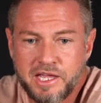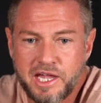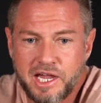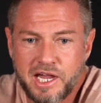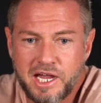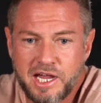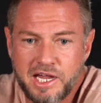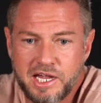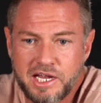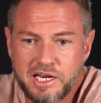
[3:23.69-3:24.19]

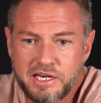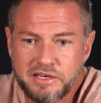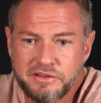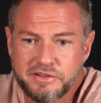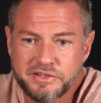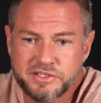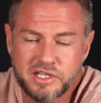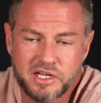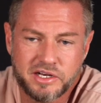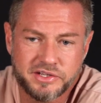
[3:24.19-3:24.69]
And
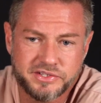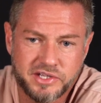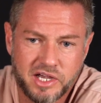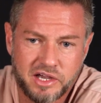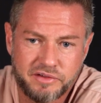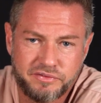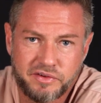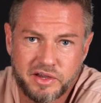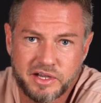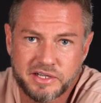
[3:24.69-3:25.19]
there's a lot of
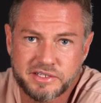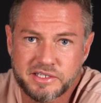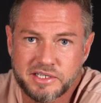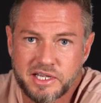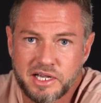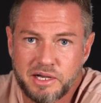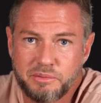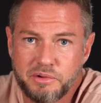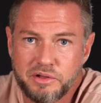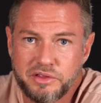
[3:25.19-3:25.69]
side effects that
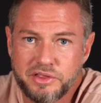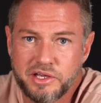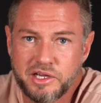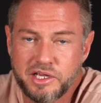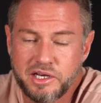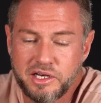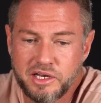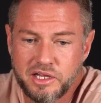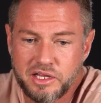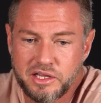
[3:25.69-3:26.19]
come with
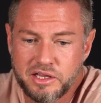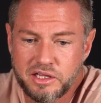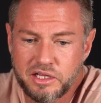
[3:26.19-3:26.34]
it.